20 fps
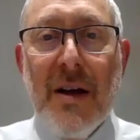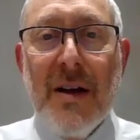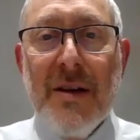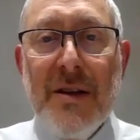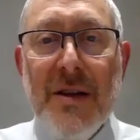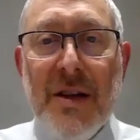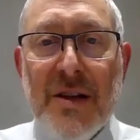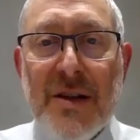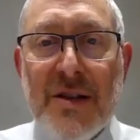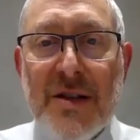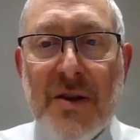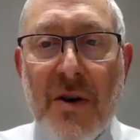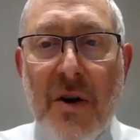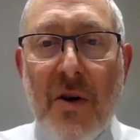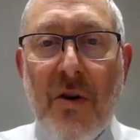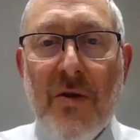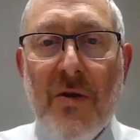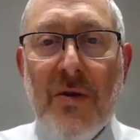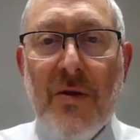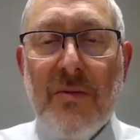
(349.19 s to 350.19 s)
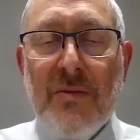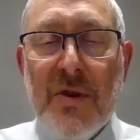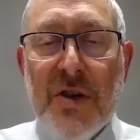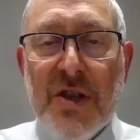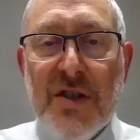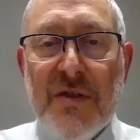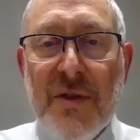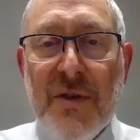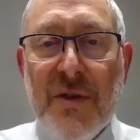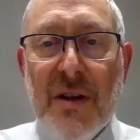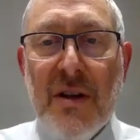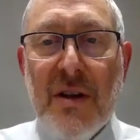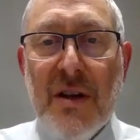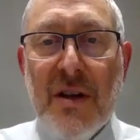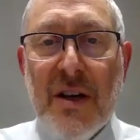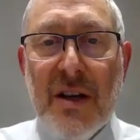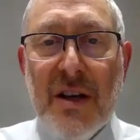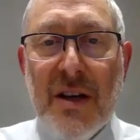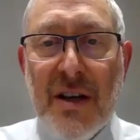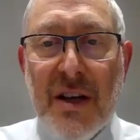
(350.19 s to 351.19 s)
nizon
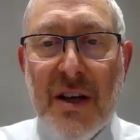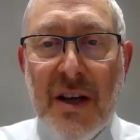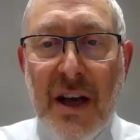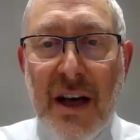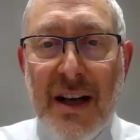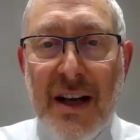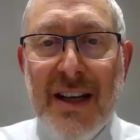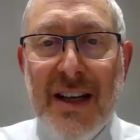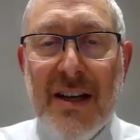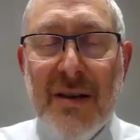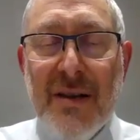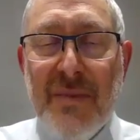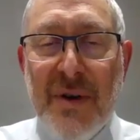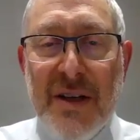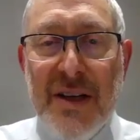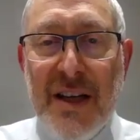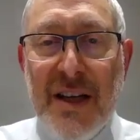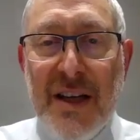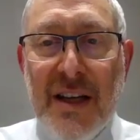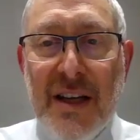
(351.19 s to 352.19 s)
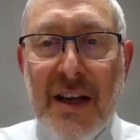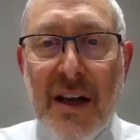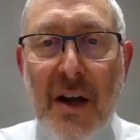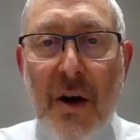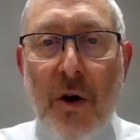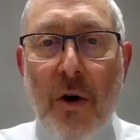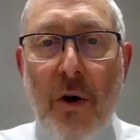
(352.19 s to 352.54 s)
bishvil Chanina beni.